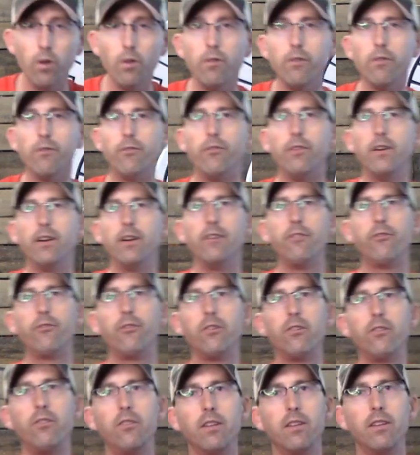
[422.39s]
The very
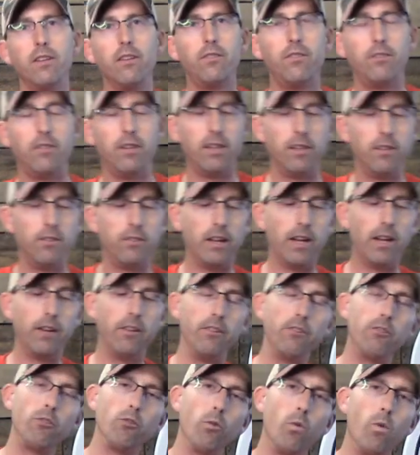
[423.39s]
first thing that stands
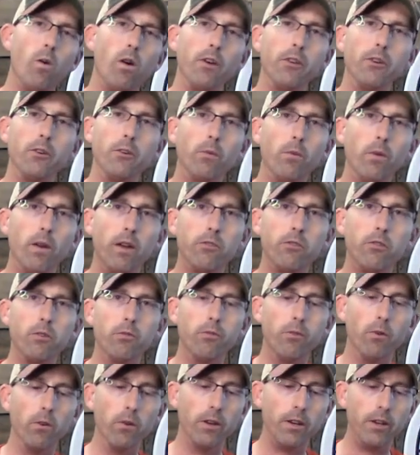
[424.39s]
out is the water
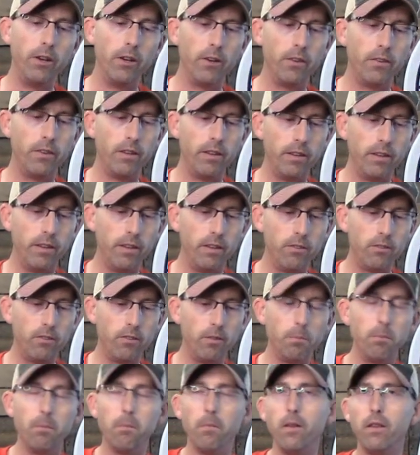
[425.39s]
reservoir here that
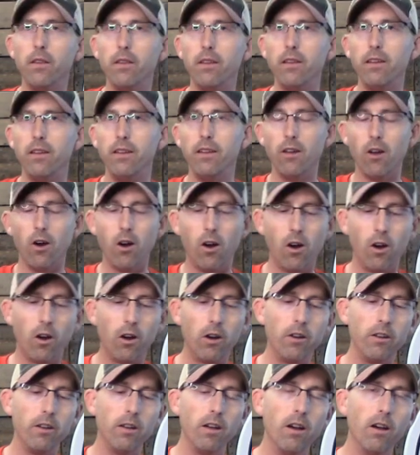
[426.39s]
is the
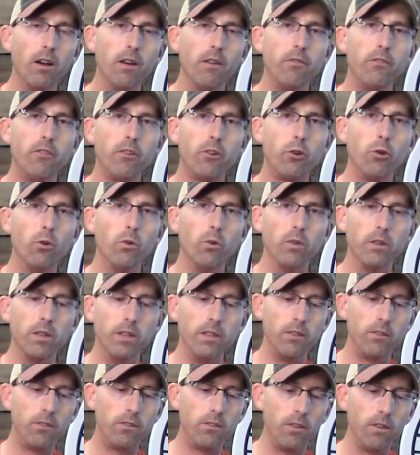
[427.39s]
heart of the
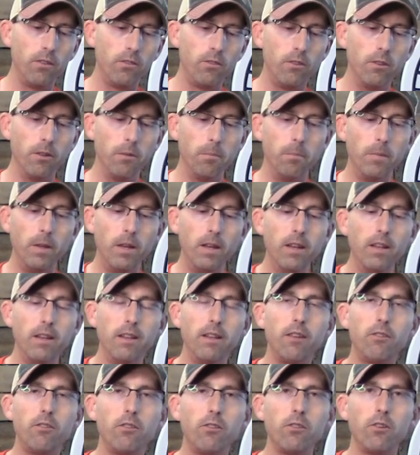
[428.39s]
cooling system.
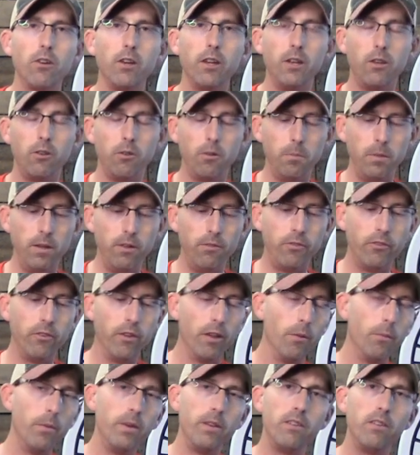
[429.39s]
This is going to be
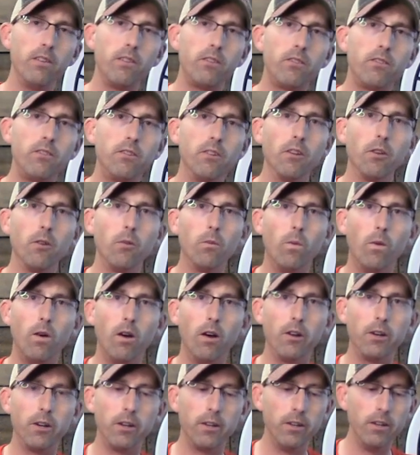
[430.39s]
filled with distilled
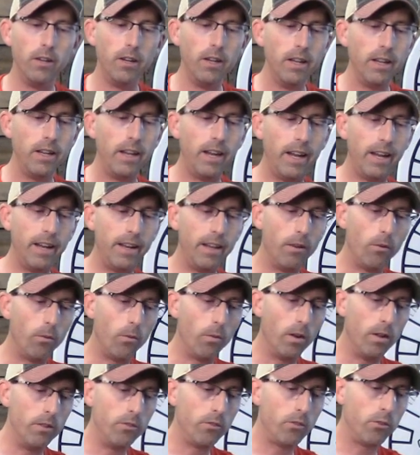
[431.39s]
water and it
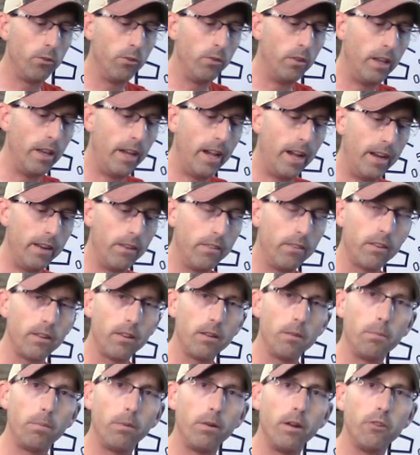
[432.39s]
runs through the head of the
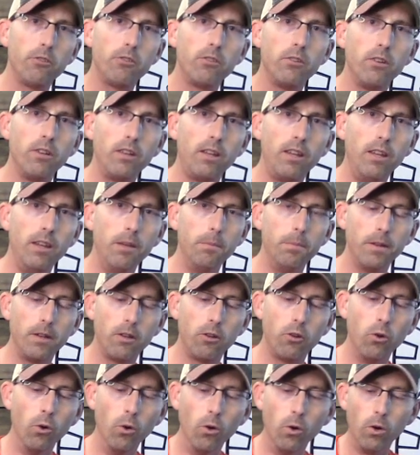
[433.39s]
compressor to keep it
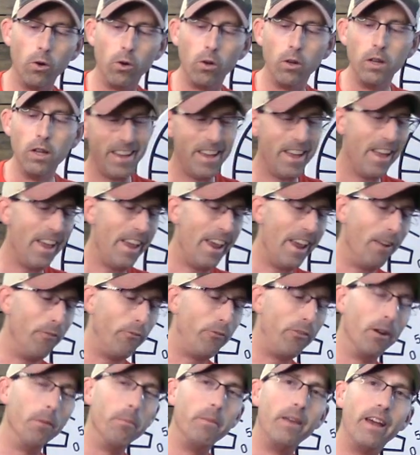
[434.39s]
cool. And
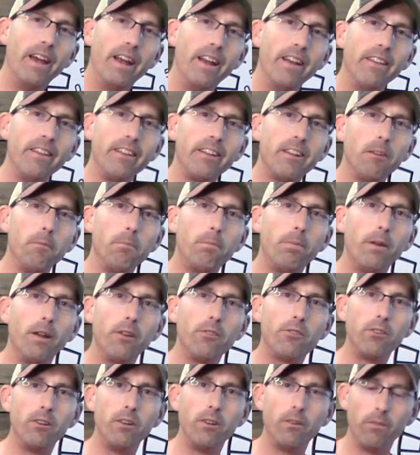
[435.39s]
from the head of the
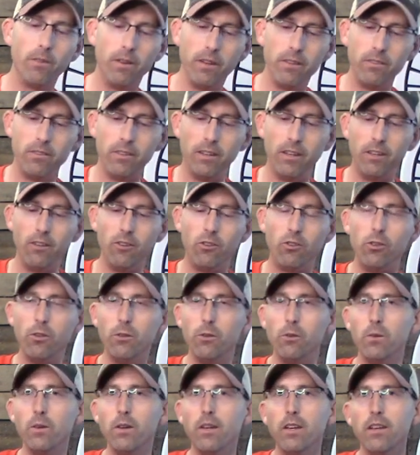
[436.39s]
compressor, it runs
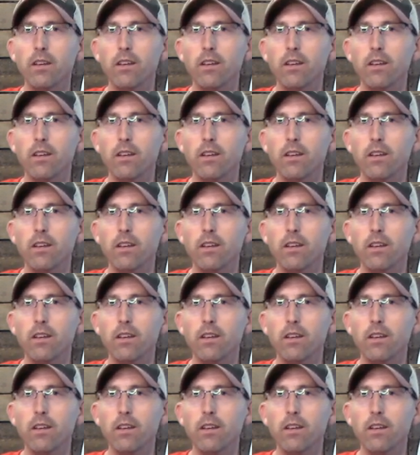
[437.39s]
into